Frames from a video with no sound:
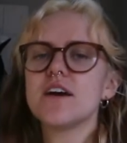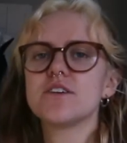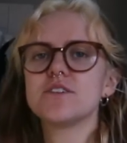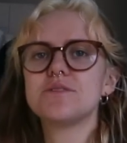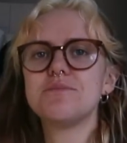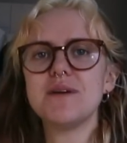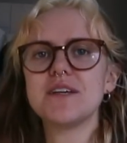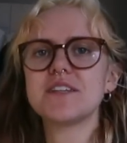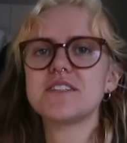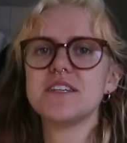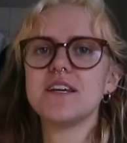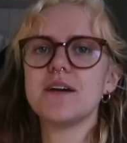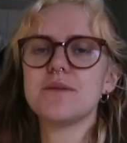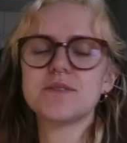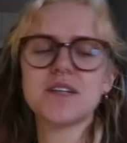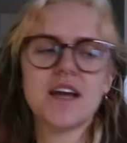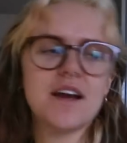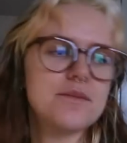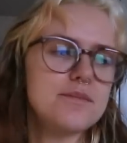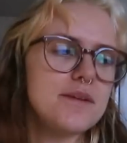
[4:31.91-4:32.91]
because
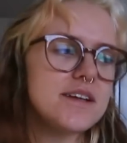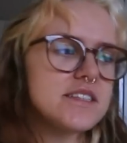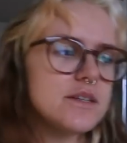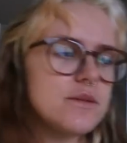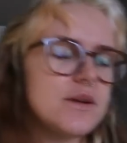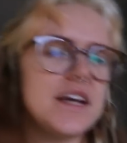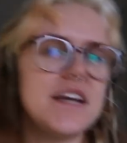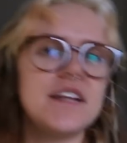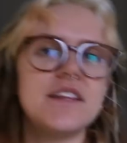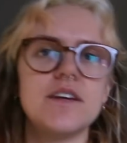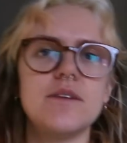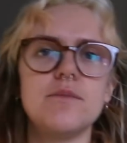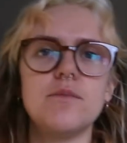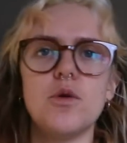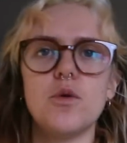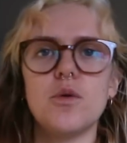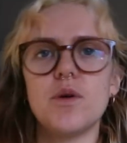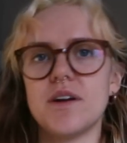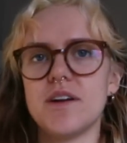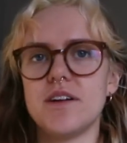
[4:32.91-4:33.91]
I'm scared Missy will eat
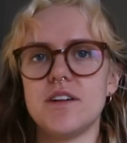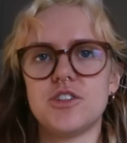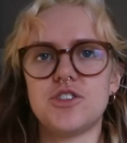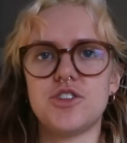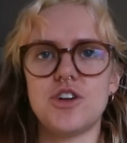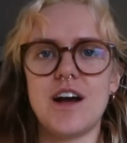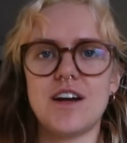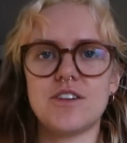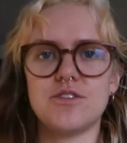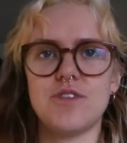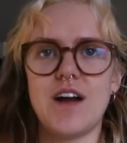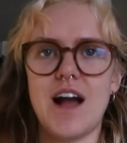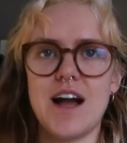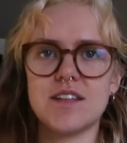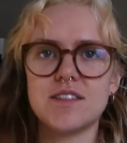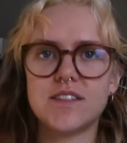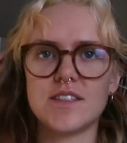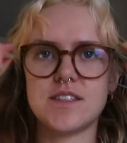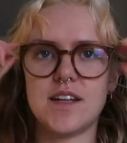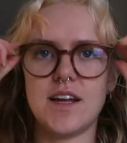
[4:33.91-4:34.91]
them or it'll attract
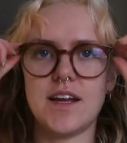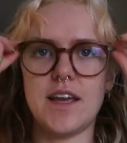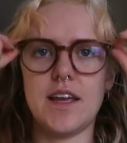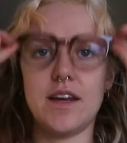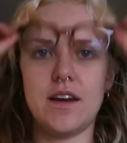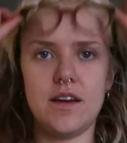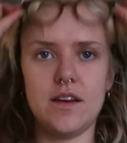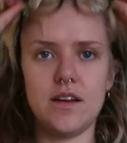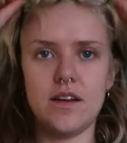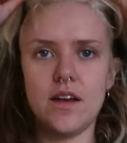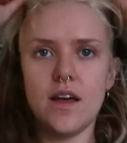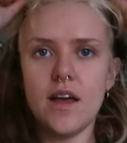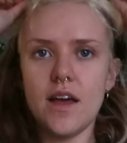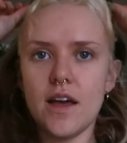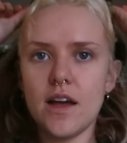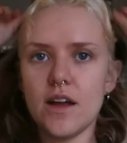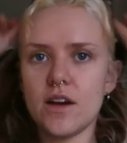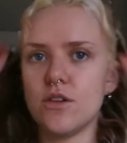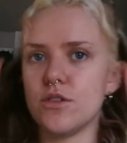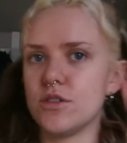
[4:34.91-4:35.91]
rats like in
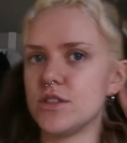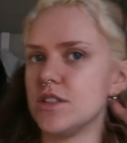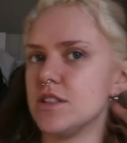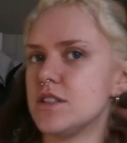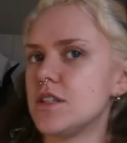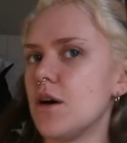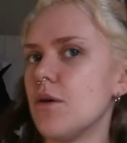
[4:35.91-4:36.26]
London.